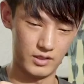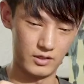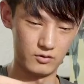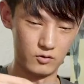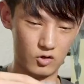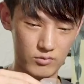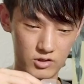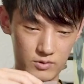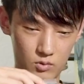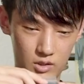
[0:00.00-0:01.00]
dude,
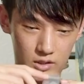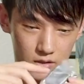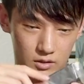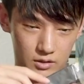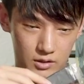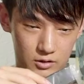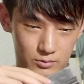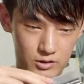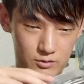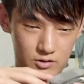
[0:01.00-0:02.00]
normies beware. And here's
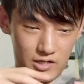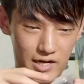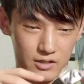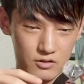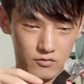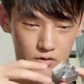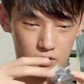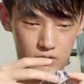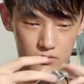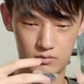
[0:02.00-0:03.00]
much it stands
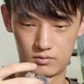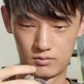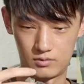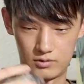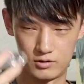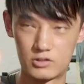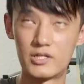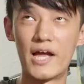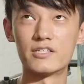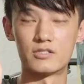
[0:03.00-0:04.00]
for
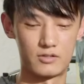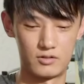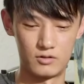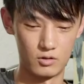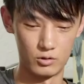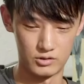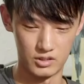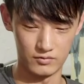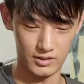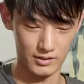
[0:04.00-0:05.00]
understands the whole
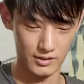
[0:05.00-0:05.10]
stuff. And